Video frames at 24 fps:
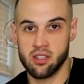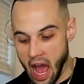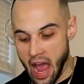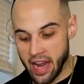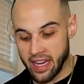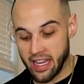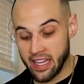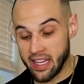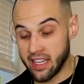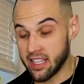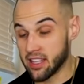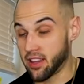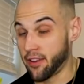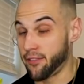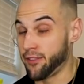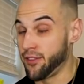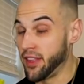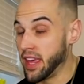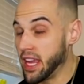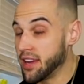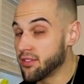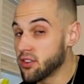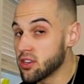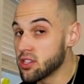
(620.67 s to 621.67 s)
I can get the
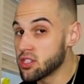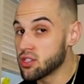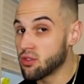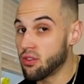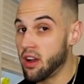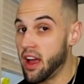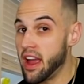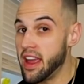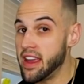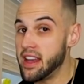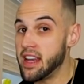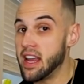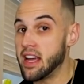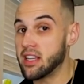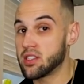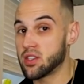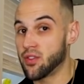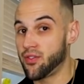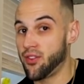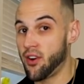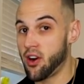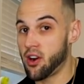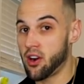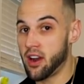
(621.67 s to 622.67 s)
flavors right as
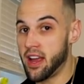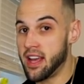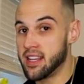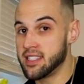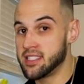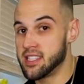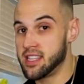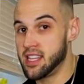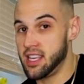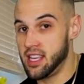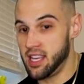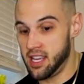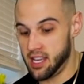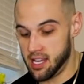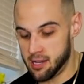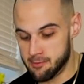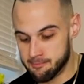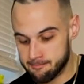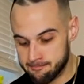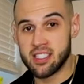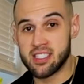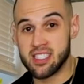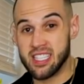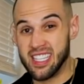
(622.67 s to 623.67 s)
far as the
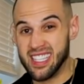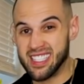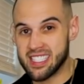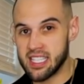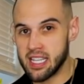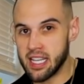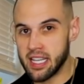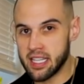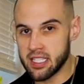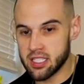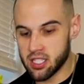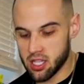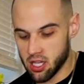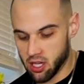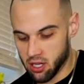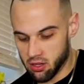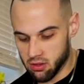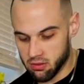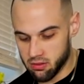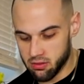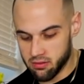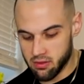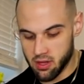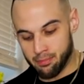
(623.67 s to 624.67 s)
seasonings go,